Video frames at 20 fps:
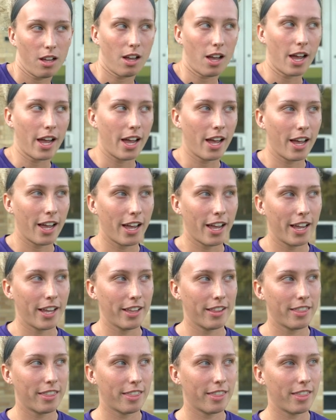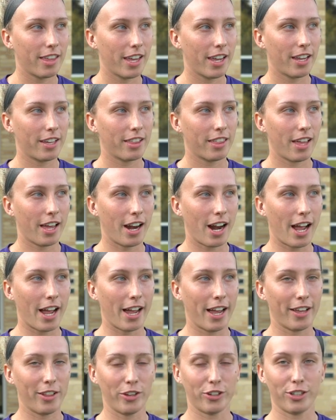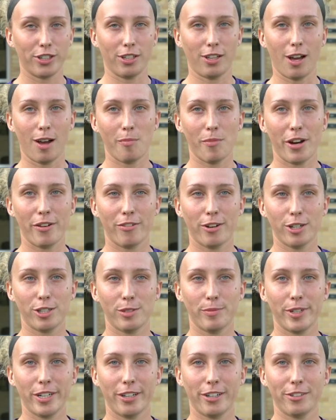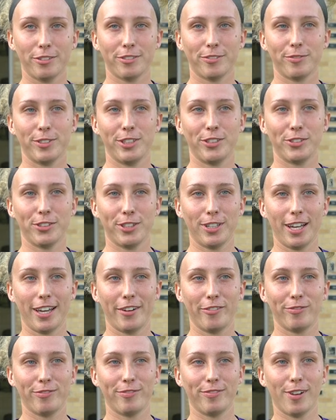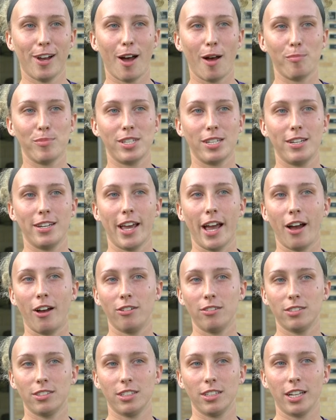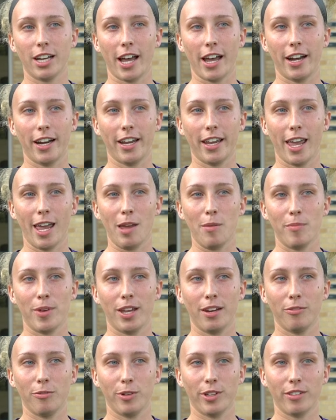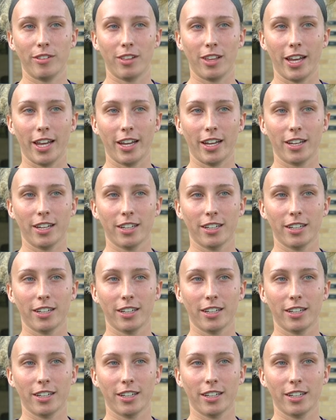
I think that I learned a lot my freshman year. Went through a lot of ups and downs, and kind of came in with like